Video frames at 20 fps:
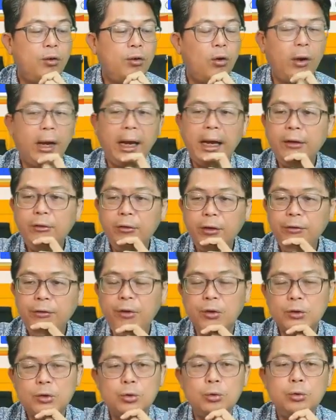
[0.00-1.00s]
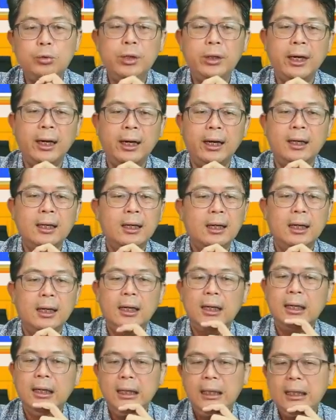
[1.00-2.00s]
You're looking for entry for
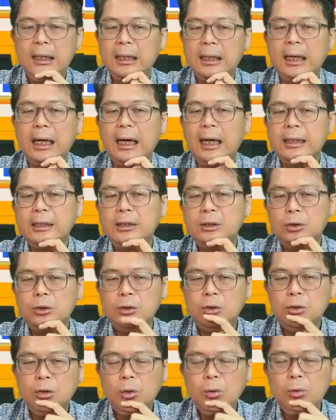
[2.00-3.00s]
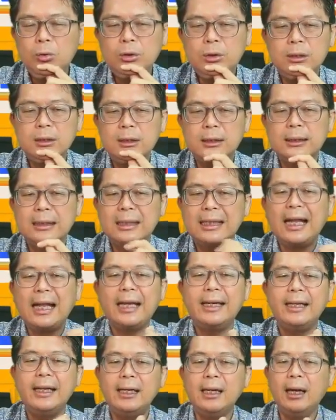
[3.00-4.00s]
Surya. I
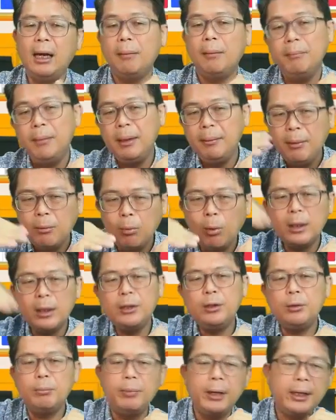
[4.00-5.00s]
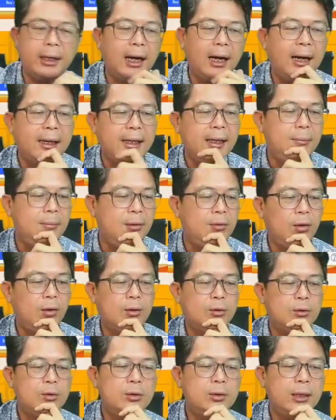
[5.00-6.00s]
don't like it. I maybe want it to break
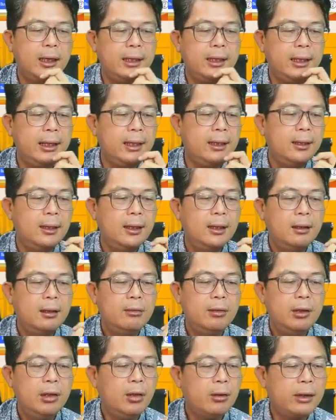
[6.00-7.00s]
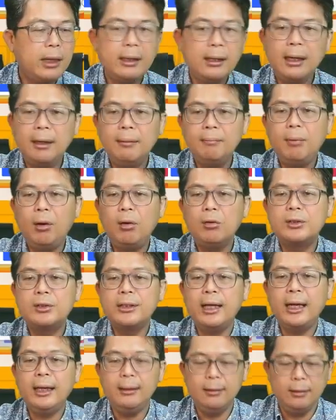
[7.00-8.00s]
higher before I do anything. We'll look at
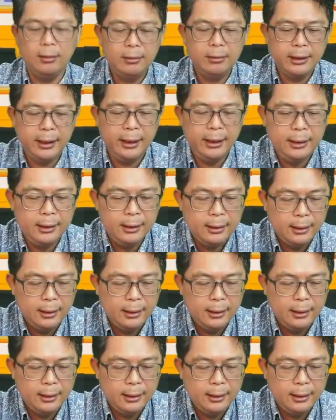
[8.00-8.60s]
the Bolstead.